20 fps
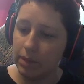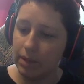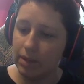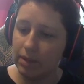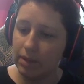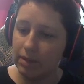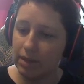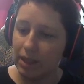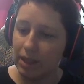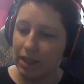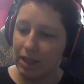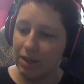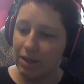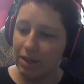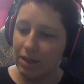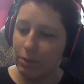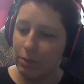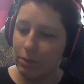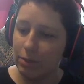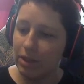bump.
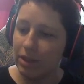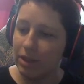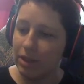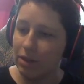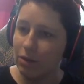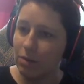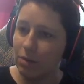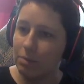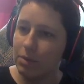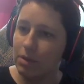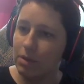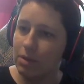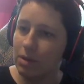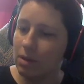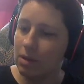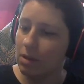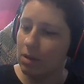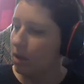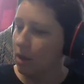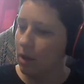How pretty,
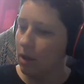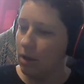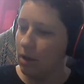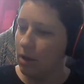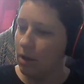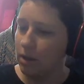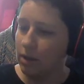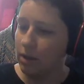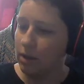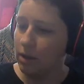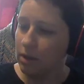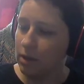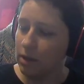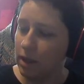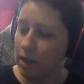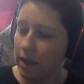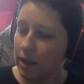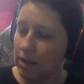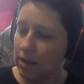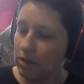oops. Our little
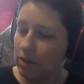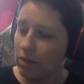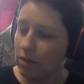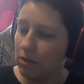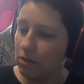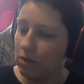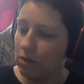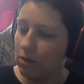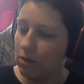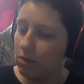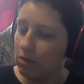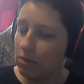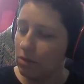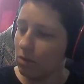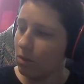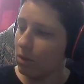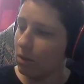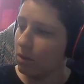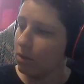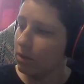last dude,
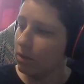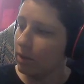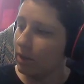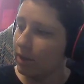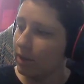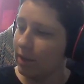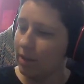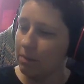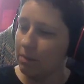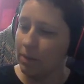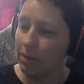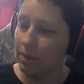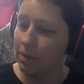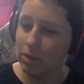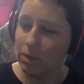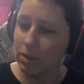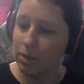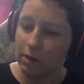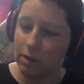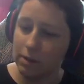so lonely, come
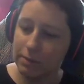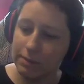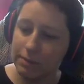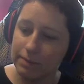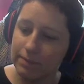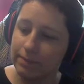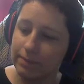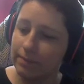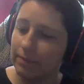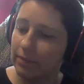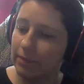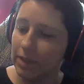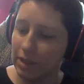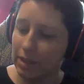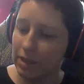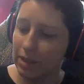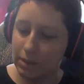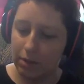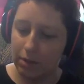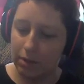out here.
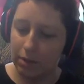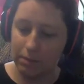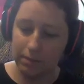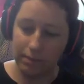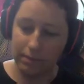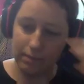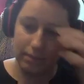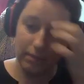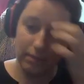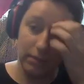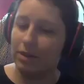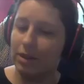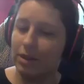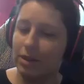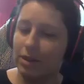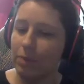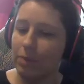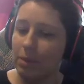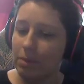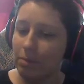There we go.
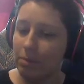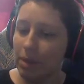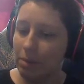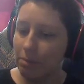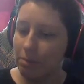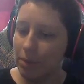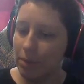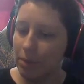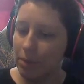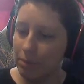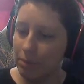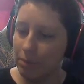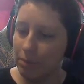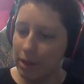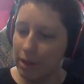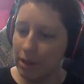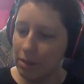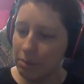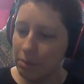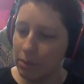Doop beep beep beep
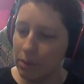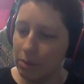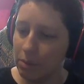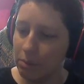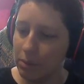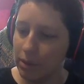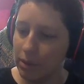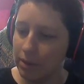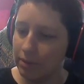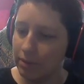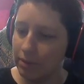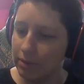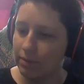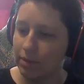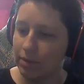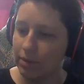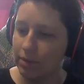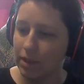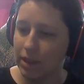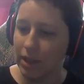beep beep boop.
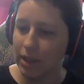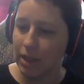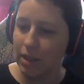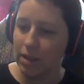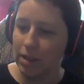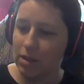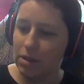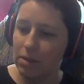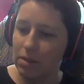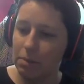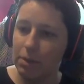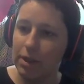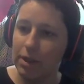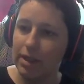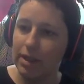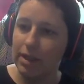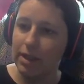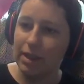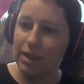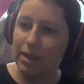So
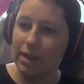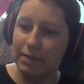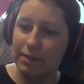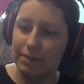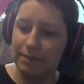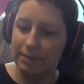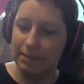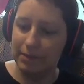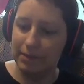pretty.